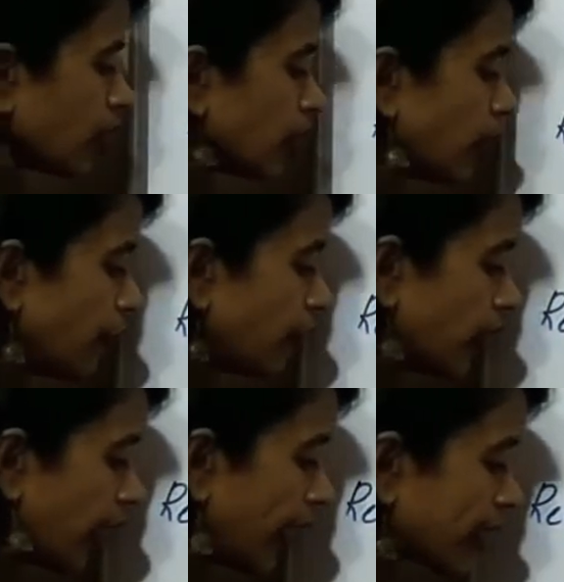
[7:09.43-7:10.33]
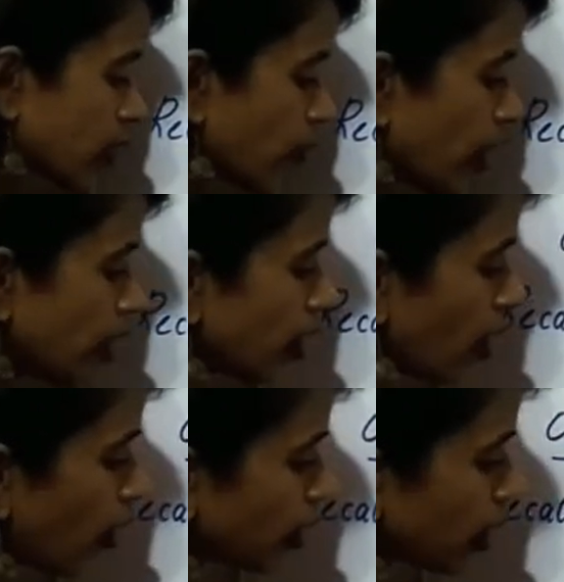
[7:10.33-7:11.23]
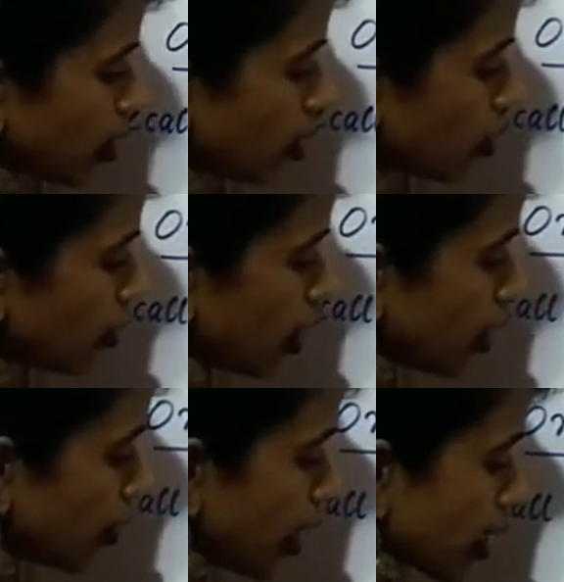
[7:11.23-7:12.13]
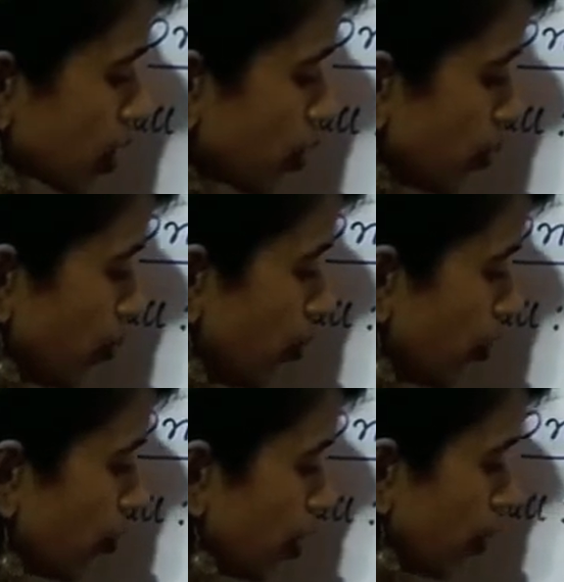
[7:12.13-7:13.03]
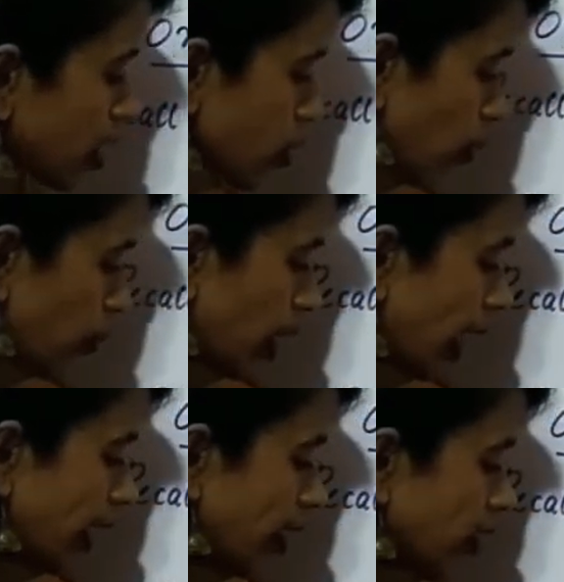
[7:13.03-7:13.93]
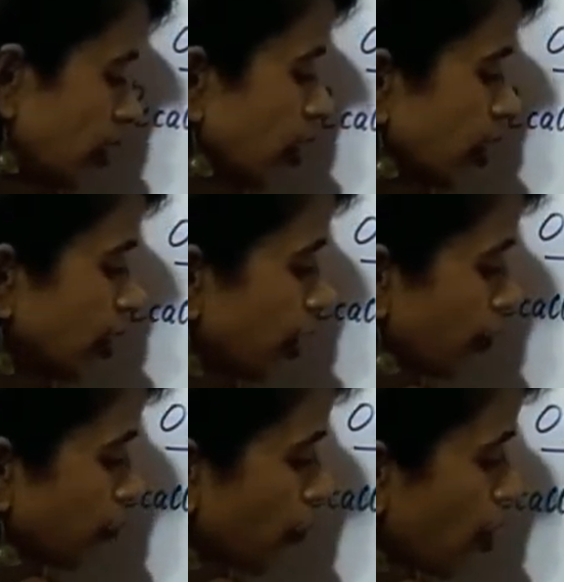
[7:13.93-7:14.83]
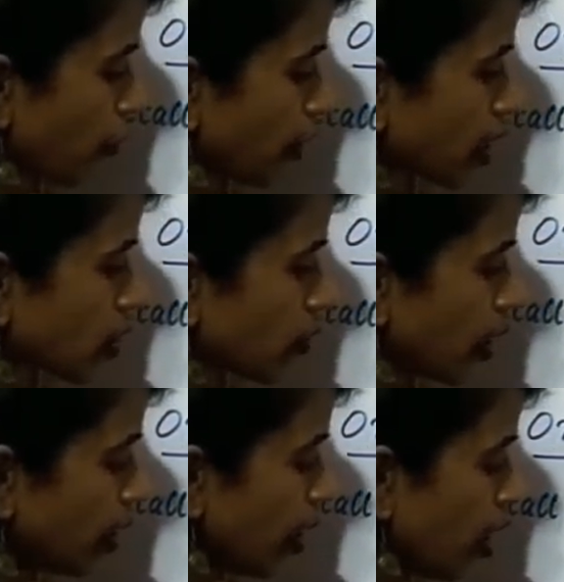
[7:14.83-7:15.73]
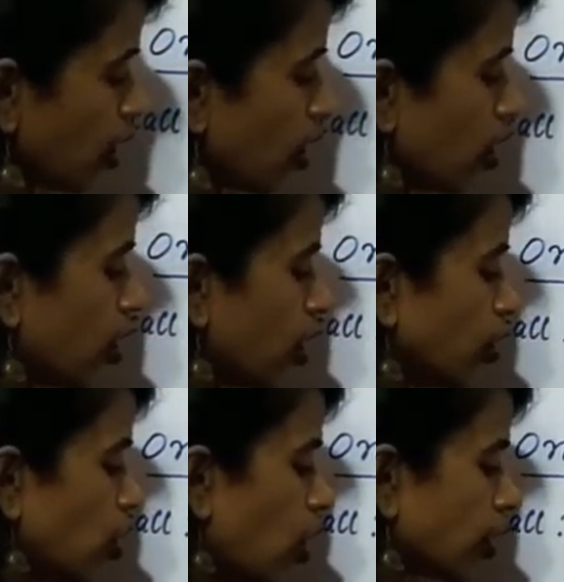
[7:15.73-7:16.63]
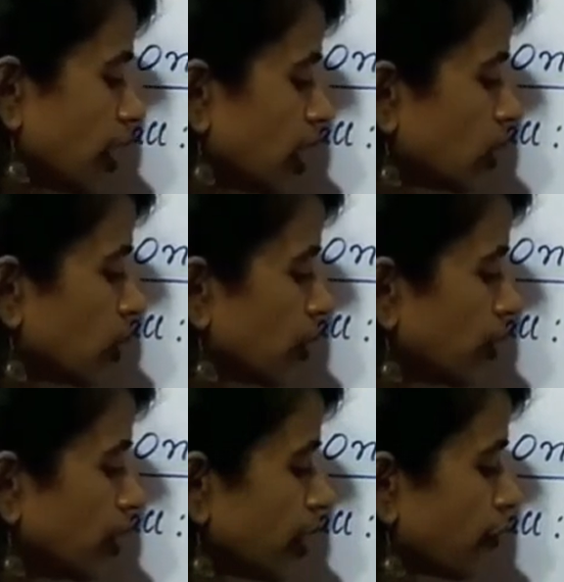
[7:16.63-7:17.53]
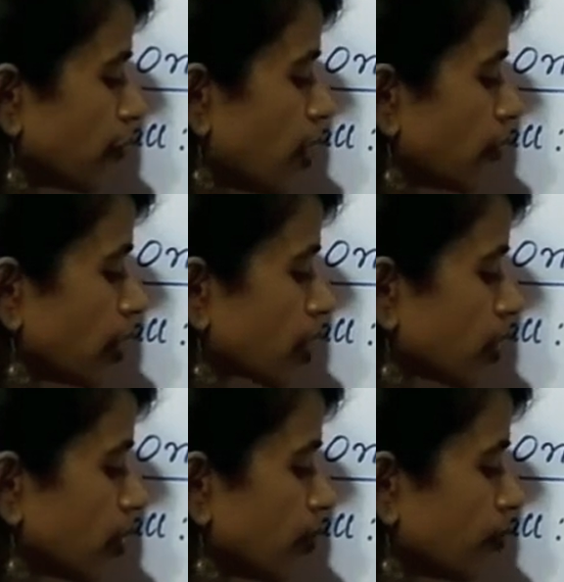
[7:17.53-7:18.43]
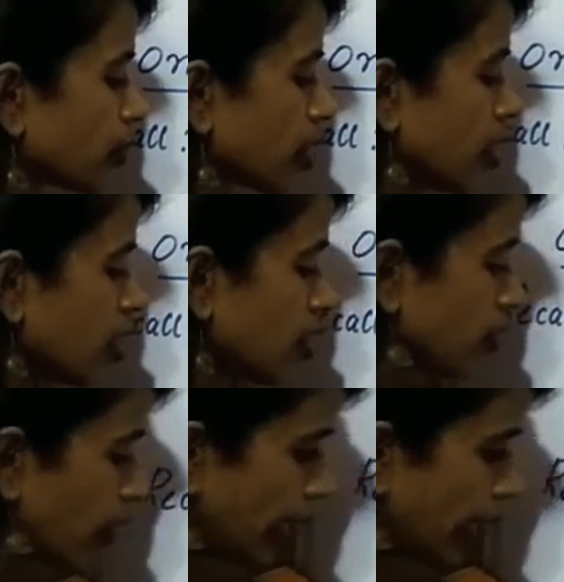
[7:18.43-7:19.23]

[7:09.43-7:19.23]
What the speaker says: if x1 not equal to x2, we must obtain f of x1 not equal to f of x2. So